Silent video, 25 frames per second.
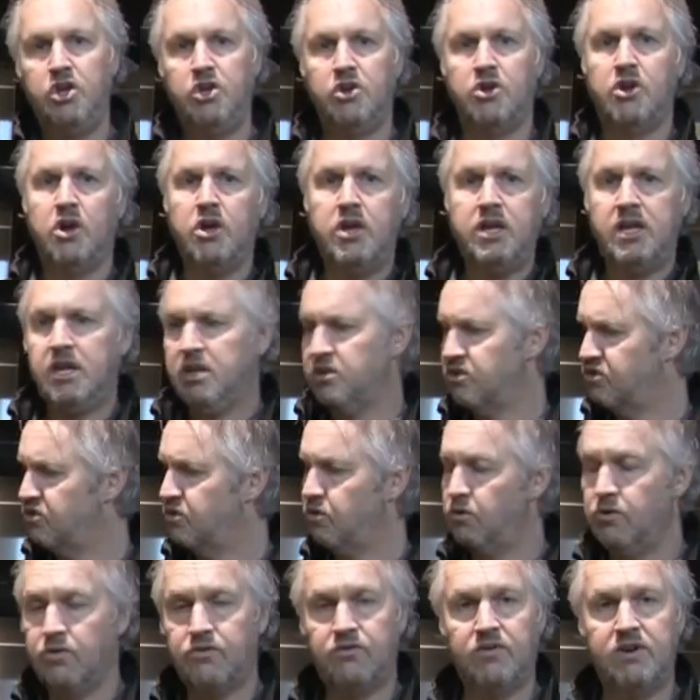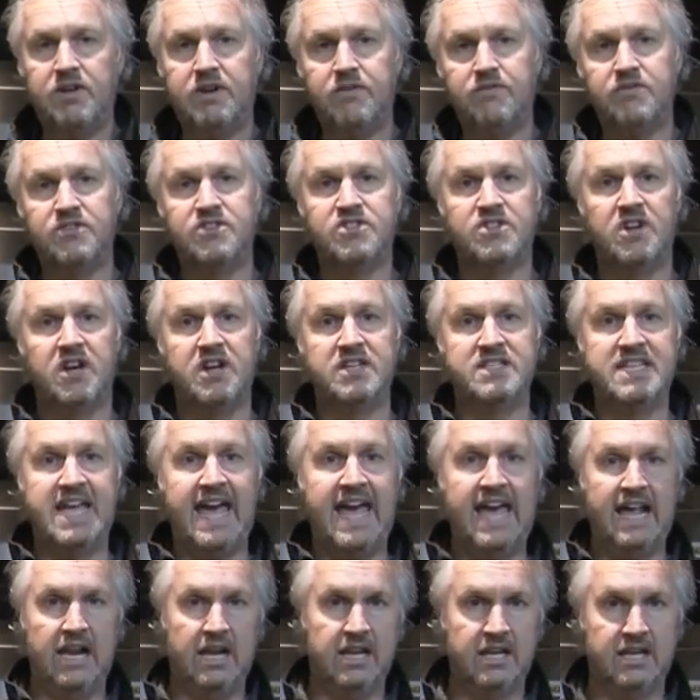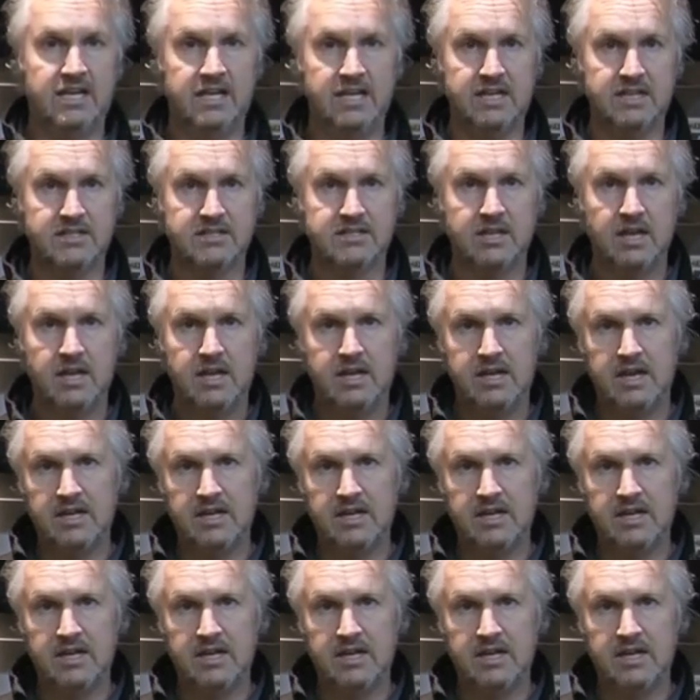You're going to get 2 or 3 different size Allen keys.